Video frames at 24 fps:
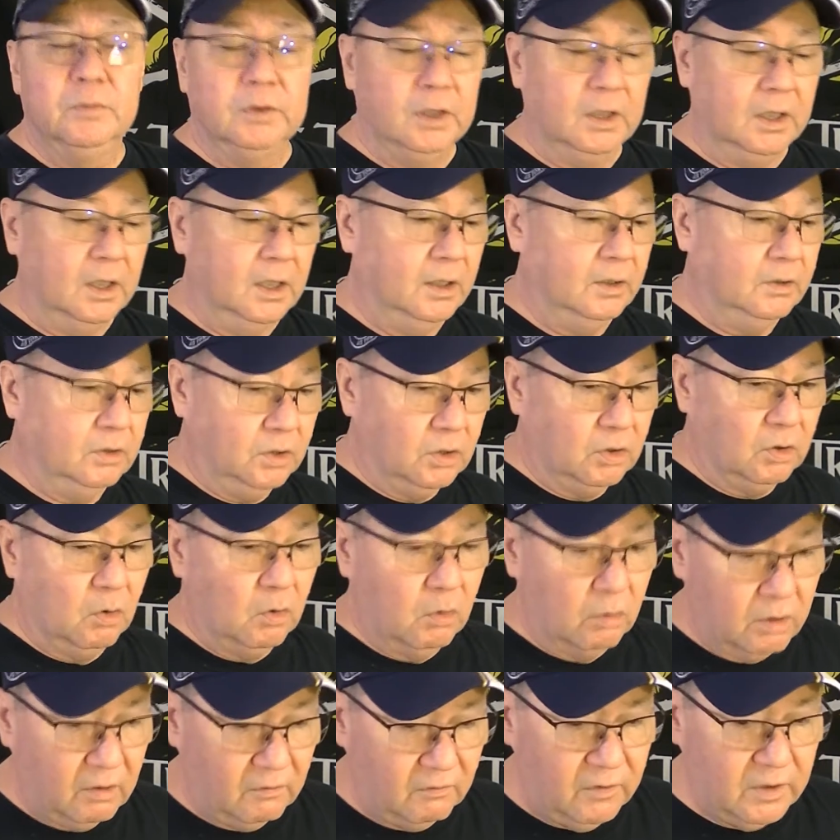uh, your
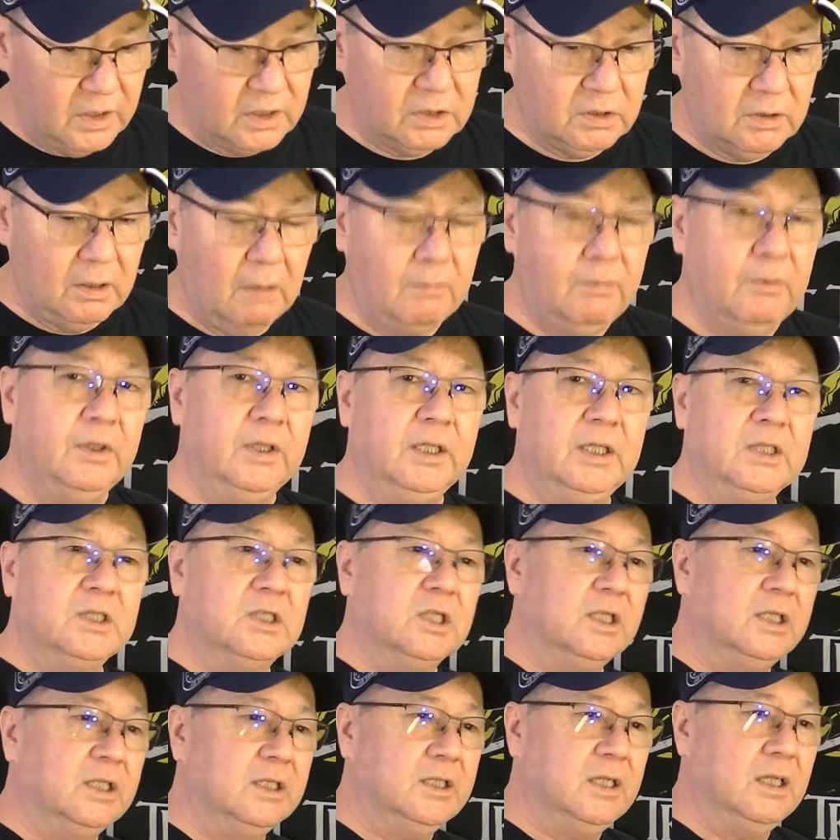Hornet Fixer. I'll put his
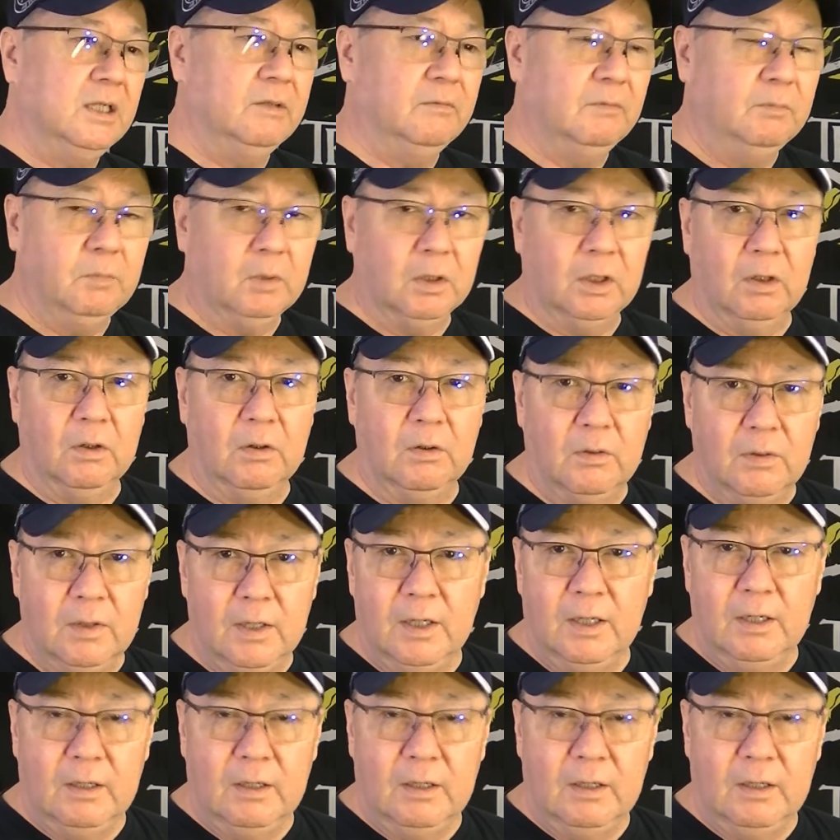link down below